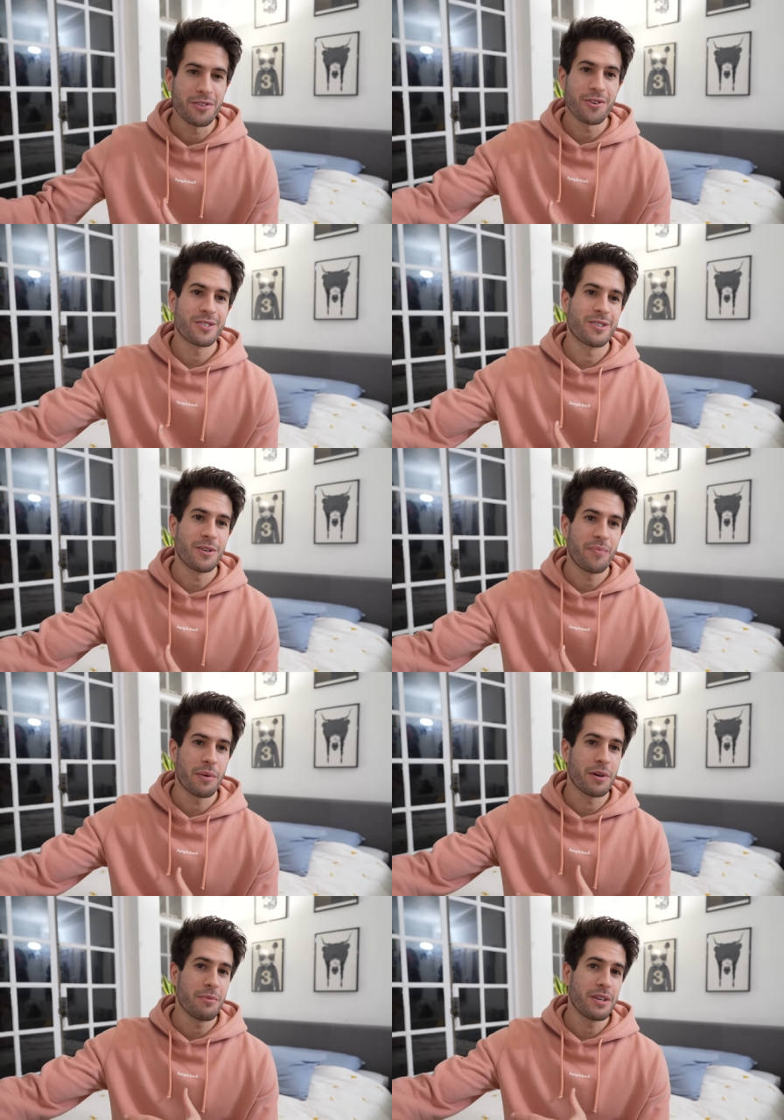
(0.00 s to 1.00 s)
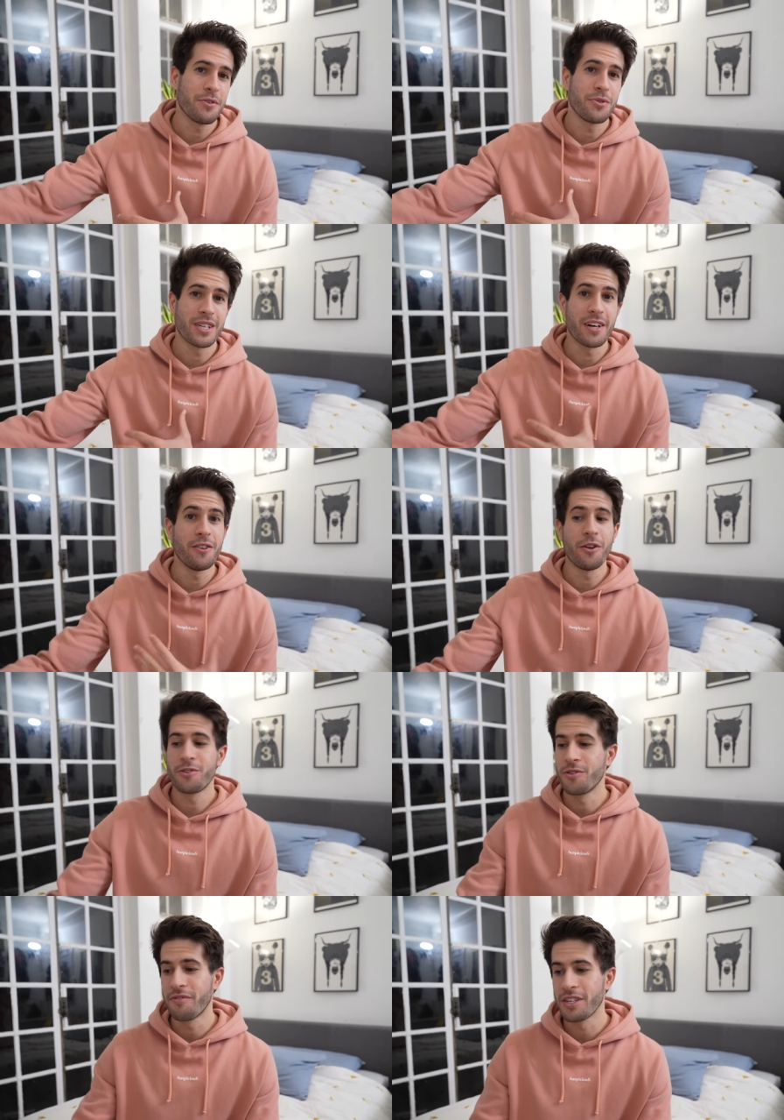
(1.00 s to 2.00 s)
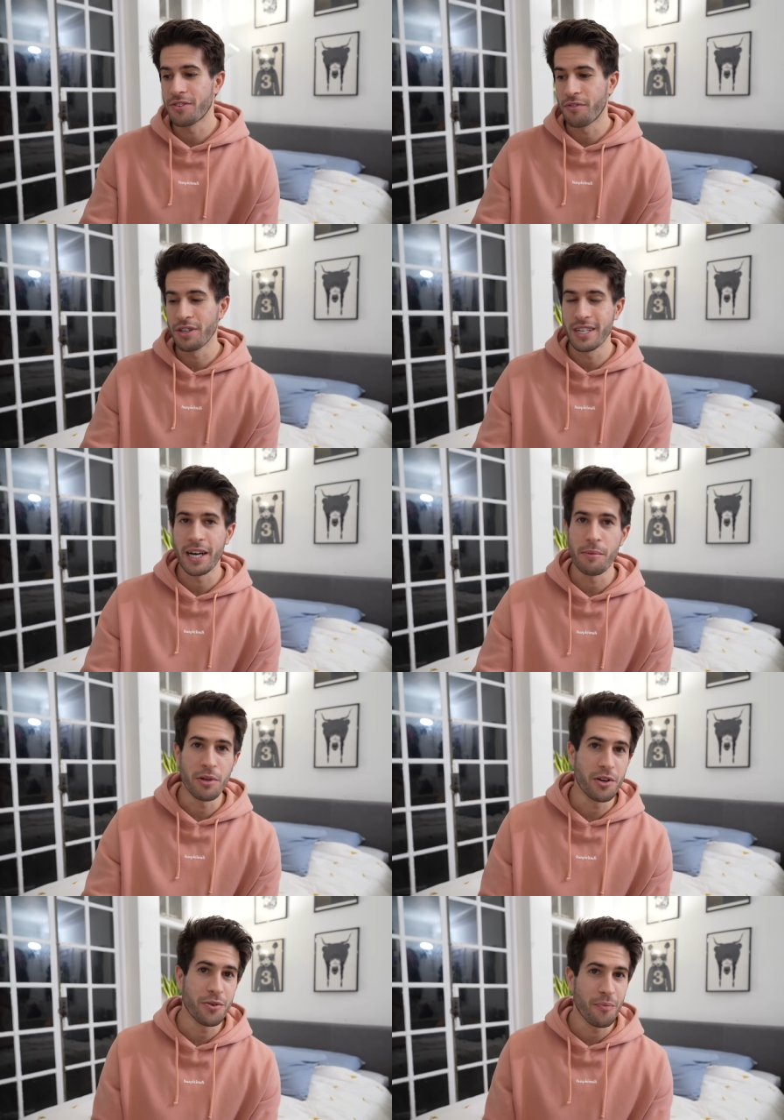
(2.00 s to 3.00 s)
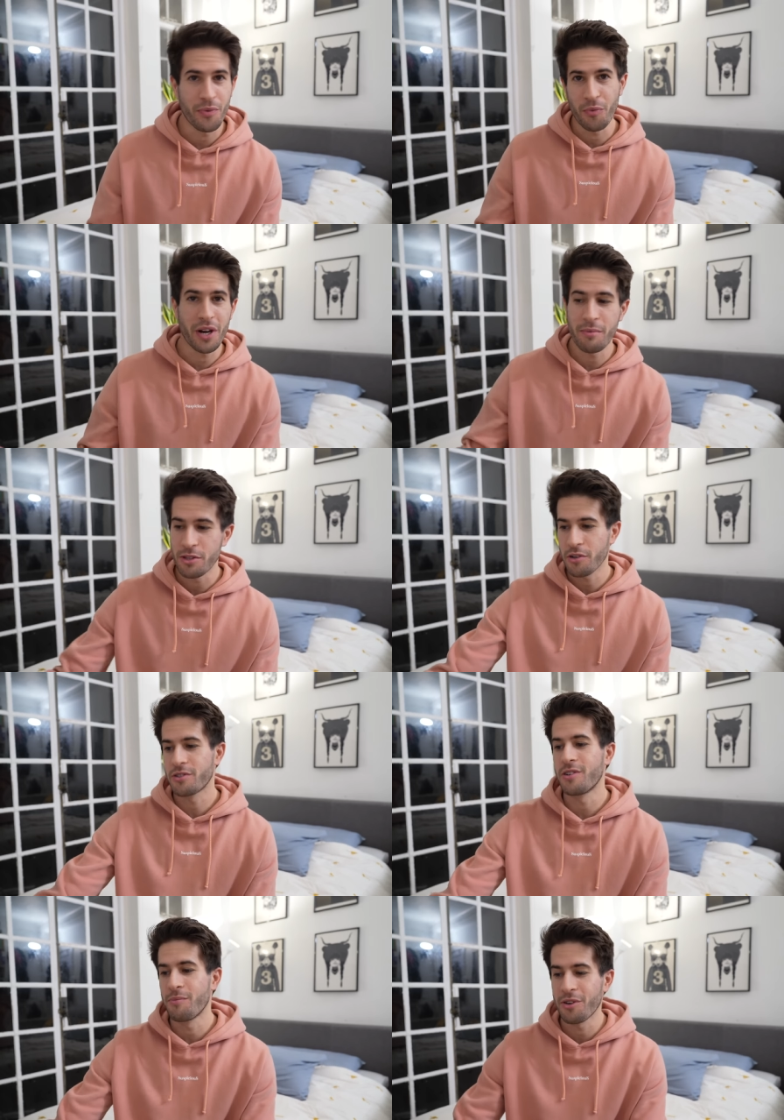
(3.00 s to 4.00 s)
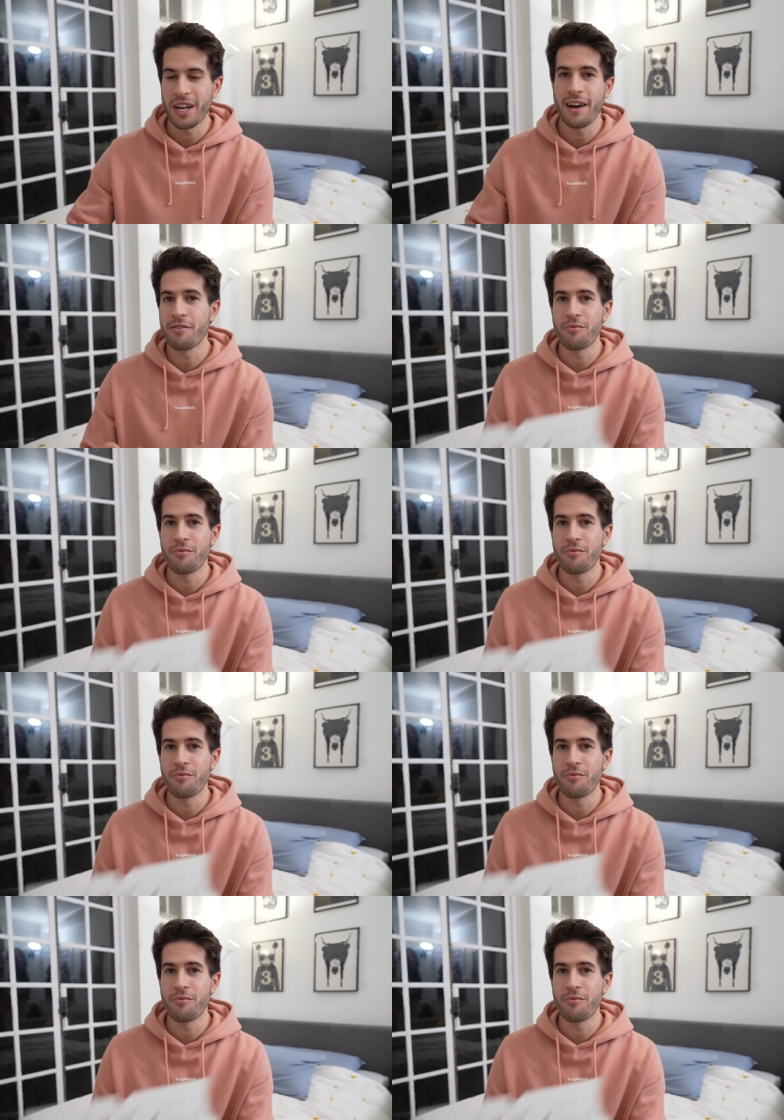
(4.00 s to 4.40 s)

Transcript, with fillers: a doctor, I'm gonna be losing a lot of this free time. You know, when I'm a doctor, I'm not gonna have a